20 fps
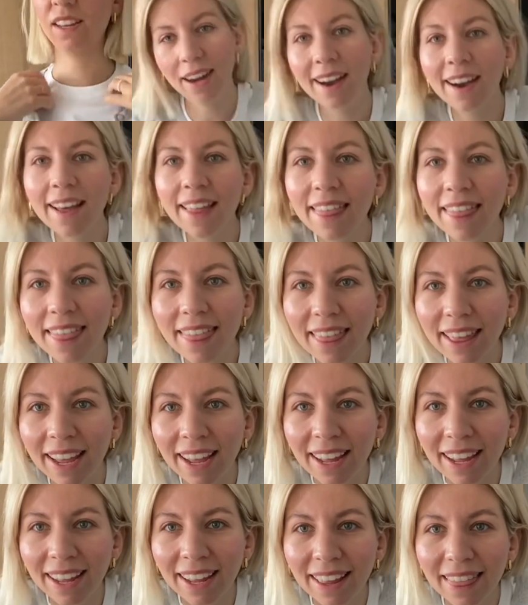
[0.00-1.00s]
I
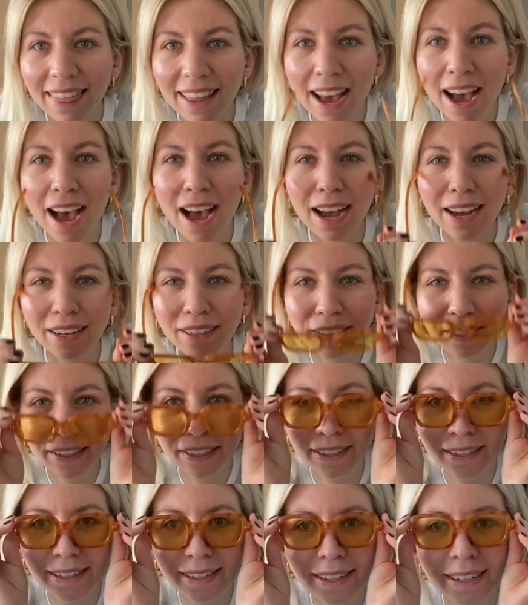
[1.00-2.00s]
think that
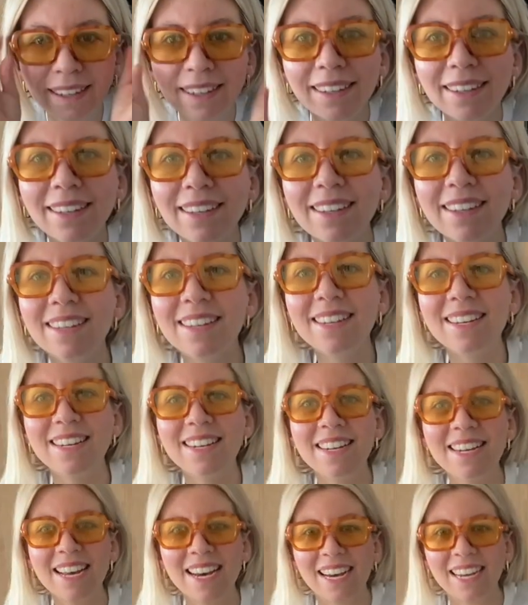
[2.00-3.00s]
could look
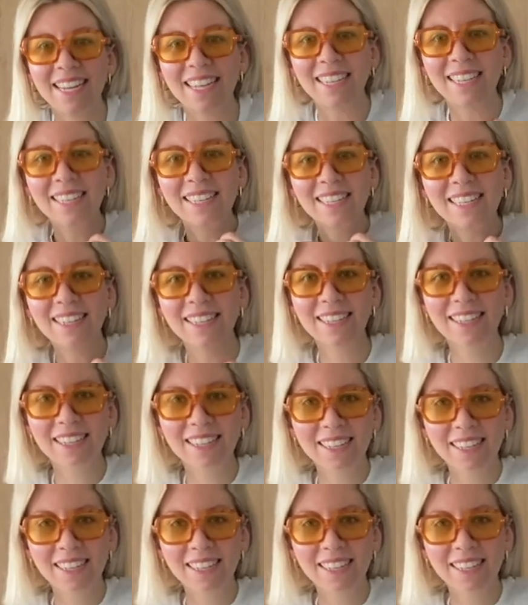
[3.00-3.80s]
Nice.